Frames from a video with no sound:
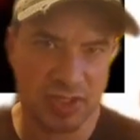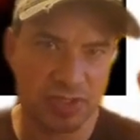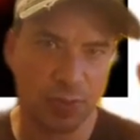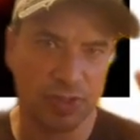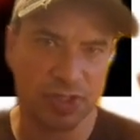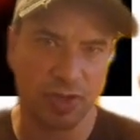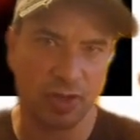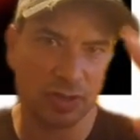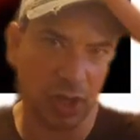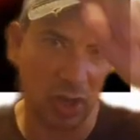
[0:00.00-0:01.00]
is what's
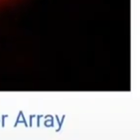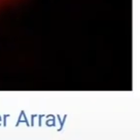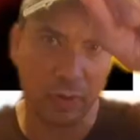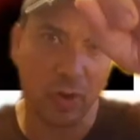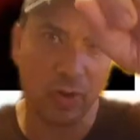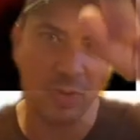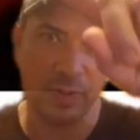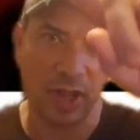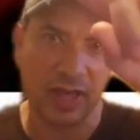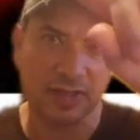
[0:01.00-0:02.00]
called a
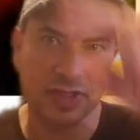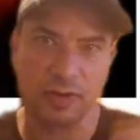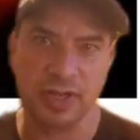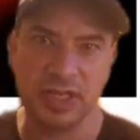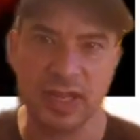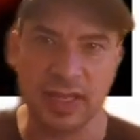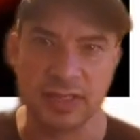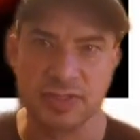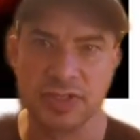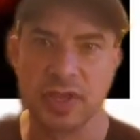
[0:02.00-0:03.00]
protoplanetary
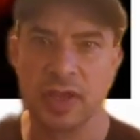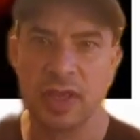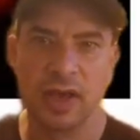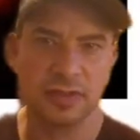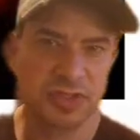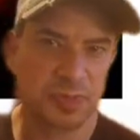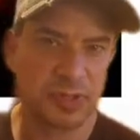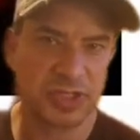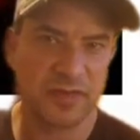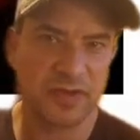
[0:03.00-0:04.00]
disk,
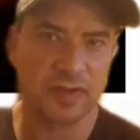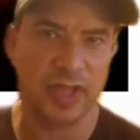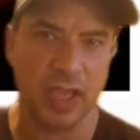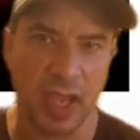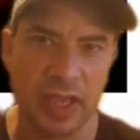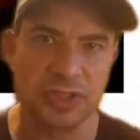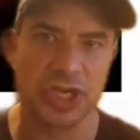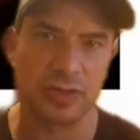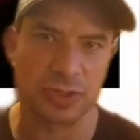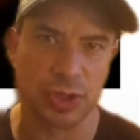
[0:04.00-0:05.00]
specifically
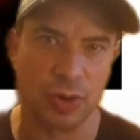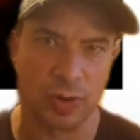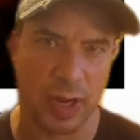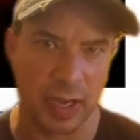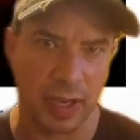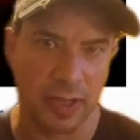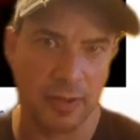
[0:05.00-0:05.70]
HL Tauri.